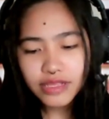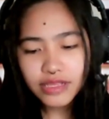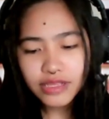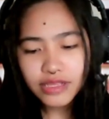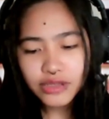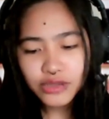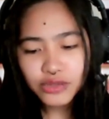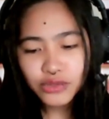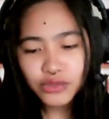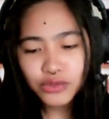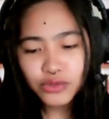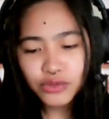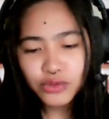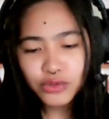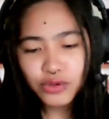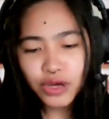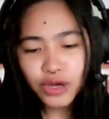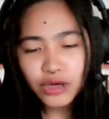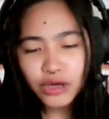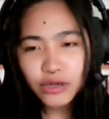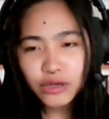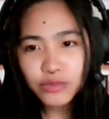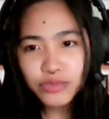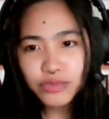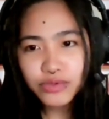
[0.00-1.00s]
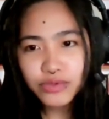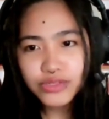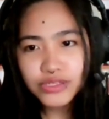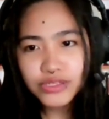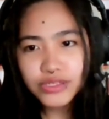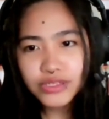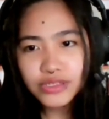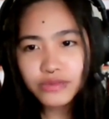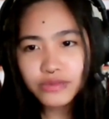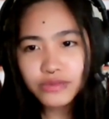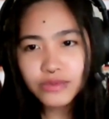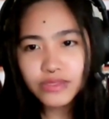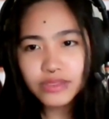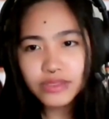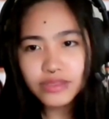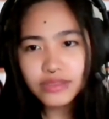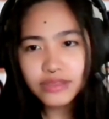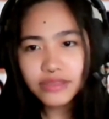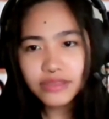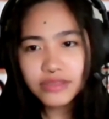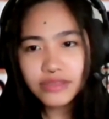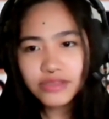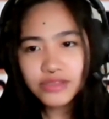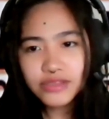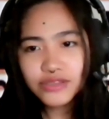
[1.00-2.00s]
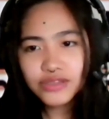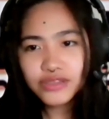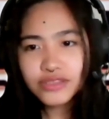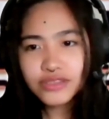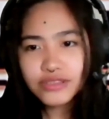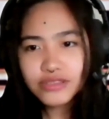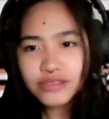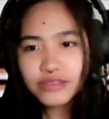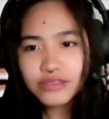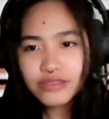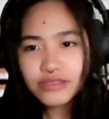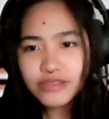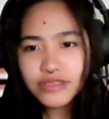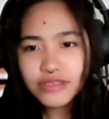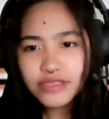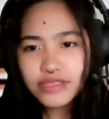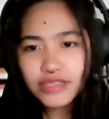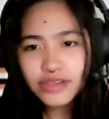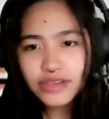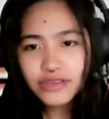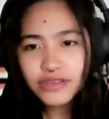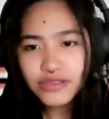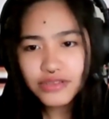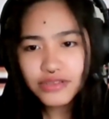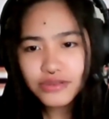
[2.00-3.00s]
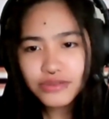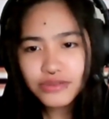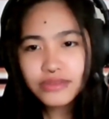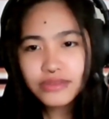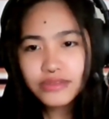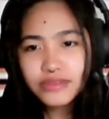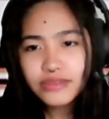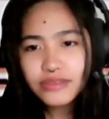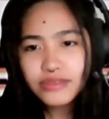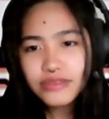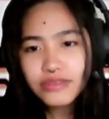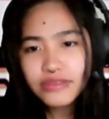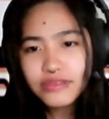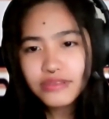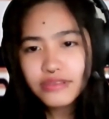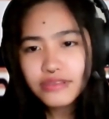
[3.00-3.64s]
Like you don't know how to proceed with certain scenarios.